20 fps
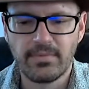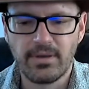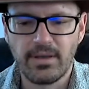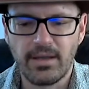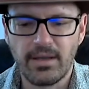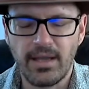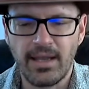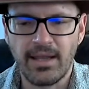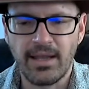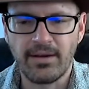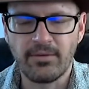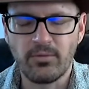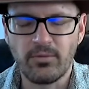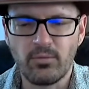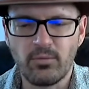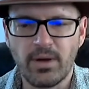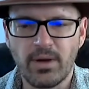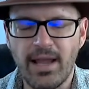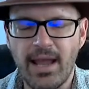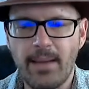and
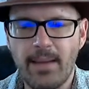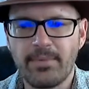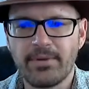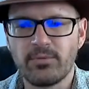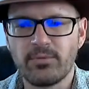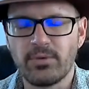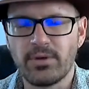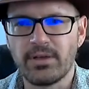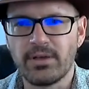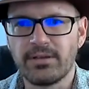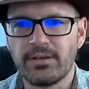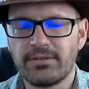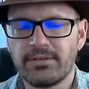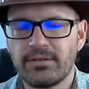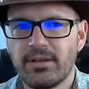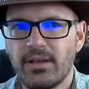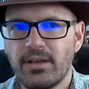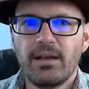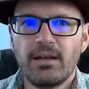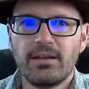what happened was,
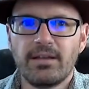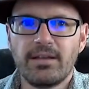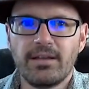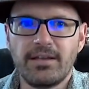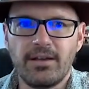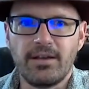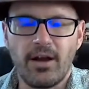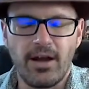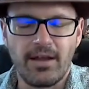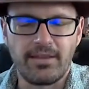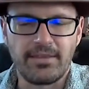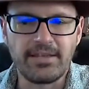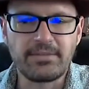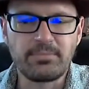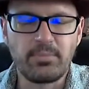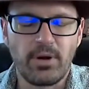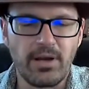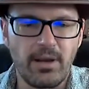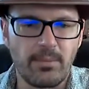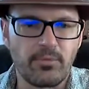at this
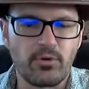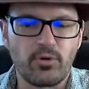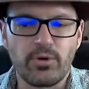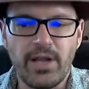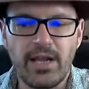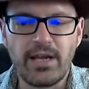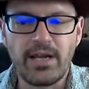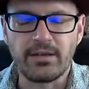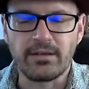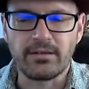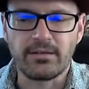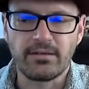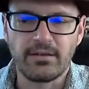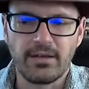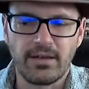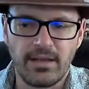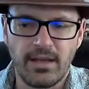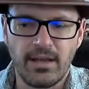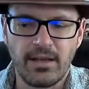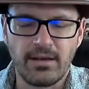point, I'm creating
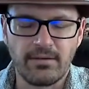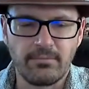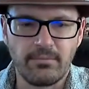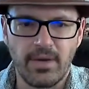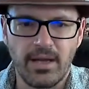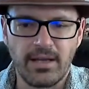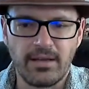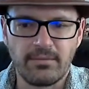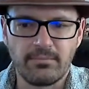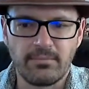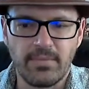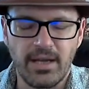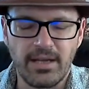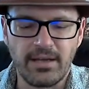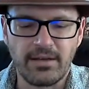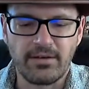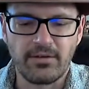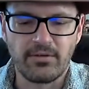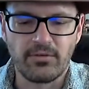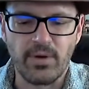again
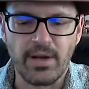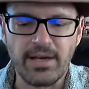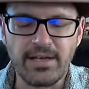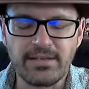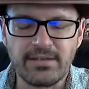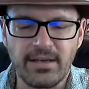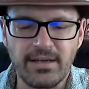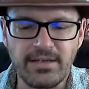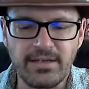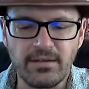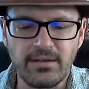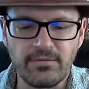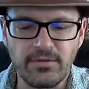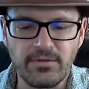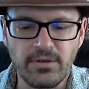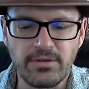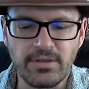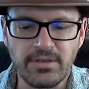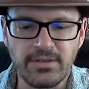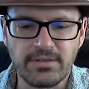my greatest ideal of
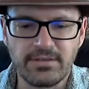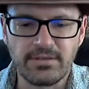goodness,